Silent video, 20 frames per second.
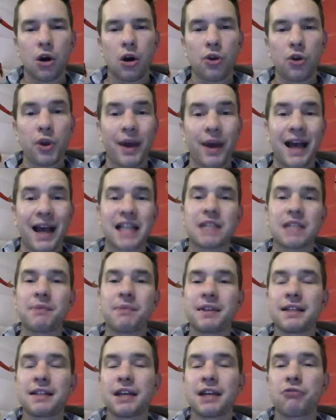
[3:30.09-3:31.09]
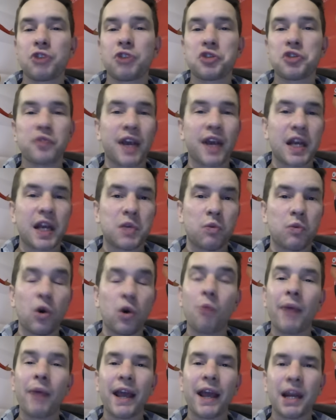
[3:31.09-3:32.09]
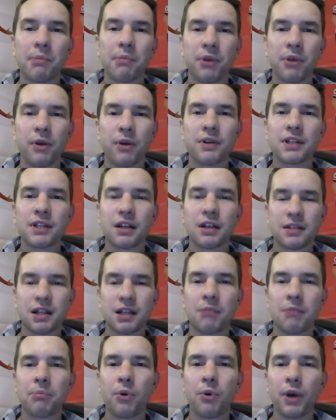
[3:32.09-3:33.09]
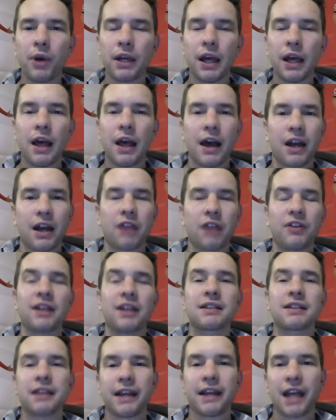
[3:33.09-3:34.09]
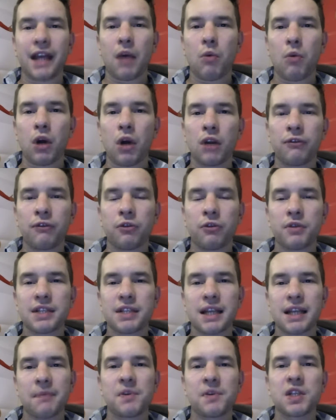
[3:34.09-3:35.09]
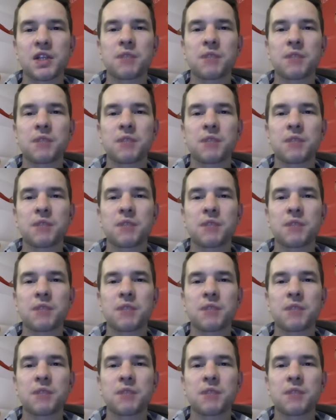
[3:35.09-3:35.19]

Although it has to be said, Rodriguez will make an appearance at some point, and I think he's going to get a wonderful reception.